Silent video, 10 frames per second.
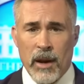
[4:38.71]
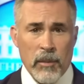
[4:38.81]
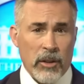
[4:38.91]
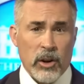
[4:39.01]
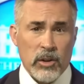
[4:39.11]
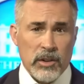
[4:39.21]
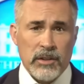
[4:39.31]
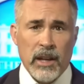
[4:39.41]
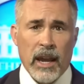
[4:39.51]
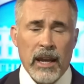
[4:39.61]
My mother used to
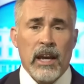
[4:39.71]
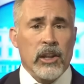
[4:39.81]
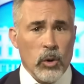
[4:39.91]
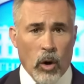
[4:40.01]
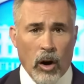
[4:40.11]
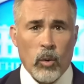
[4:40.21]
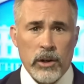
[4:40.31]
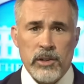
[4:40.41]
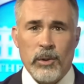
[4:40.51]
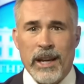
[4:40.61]
say, "You are
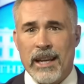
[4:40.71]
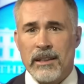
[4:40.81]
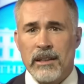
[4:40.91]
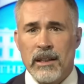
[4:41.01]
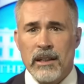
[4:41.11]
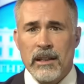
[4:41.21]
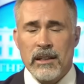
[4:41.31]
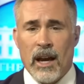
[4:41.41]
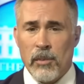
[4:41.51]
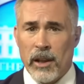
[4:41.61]
what you eat."
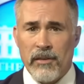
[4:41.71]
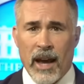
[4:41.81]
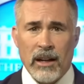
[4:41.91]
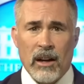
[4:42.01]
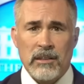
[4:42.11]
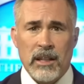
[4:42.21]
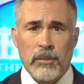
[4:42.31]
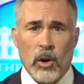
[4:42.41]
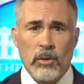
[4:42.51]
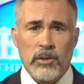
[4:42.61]
I believe that
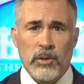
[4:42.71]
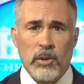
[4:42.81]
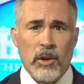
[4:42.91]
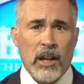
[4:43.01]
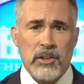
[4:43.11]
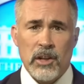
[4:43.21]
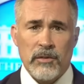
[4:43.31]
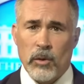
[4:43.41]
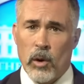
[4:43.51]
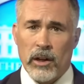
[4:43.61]
concept holds true not
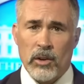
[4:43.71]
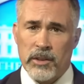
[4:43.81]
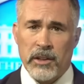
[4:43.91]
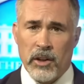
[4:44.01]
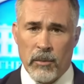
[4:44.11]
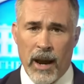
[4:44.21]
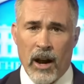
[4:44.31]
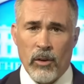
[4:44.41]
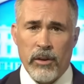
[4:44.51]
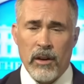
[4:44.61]
just for what goes into your
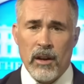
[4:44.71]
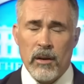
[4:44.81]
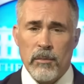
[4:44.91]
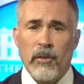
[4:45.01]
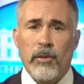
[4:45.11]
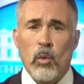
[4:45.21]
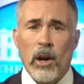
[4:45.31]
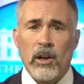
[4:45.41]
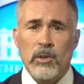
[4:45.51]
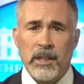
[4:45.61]
mouth, but for
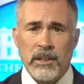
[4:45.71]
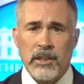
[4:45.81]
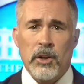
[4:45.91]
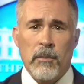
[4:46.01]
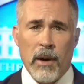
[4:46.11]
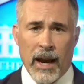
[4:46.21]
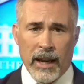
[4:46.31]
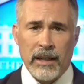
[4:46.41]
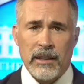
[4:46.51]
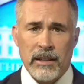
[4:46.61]
what goes into your
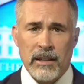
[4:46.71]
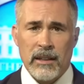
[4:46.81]
mind.